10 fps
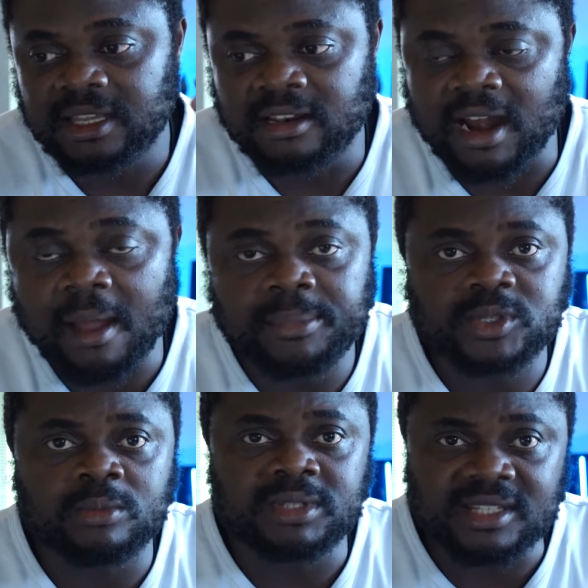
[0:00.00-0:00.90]
grab
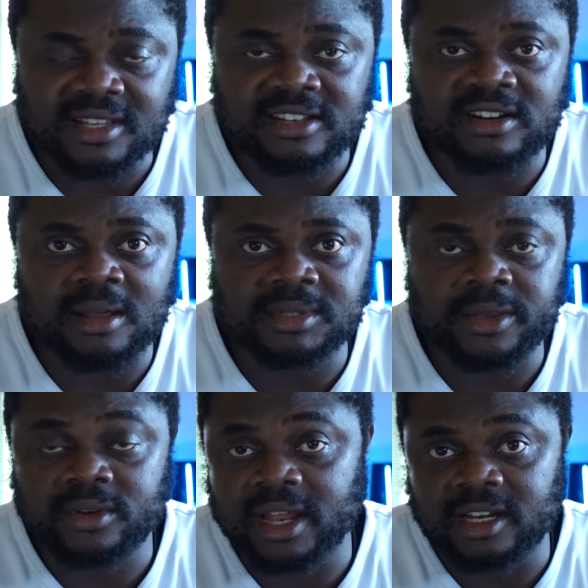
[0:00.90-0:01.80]
some decent RAMs
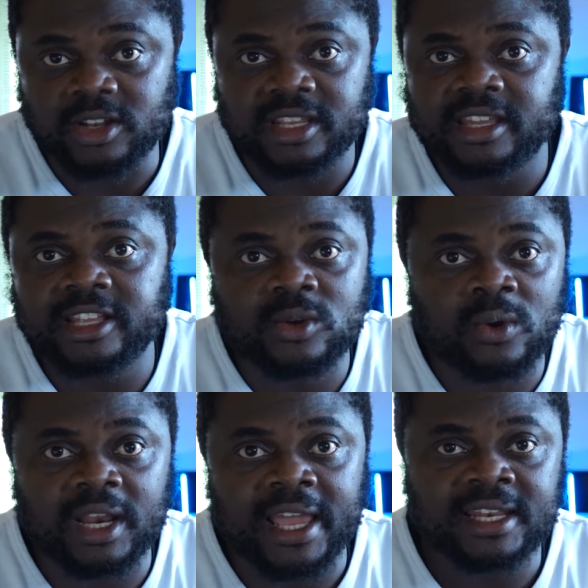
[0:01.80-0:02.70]
that you can actually get
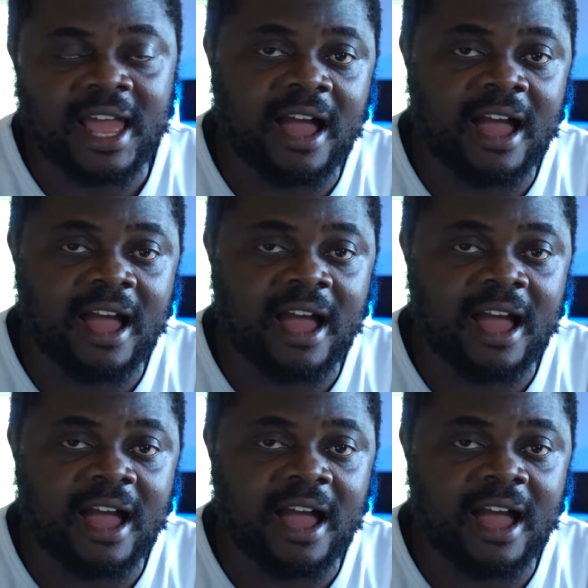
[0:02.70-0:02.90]
online.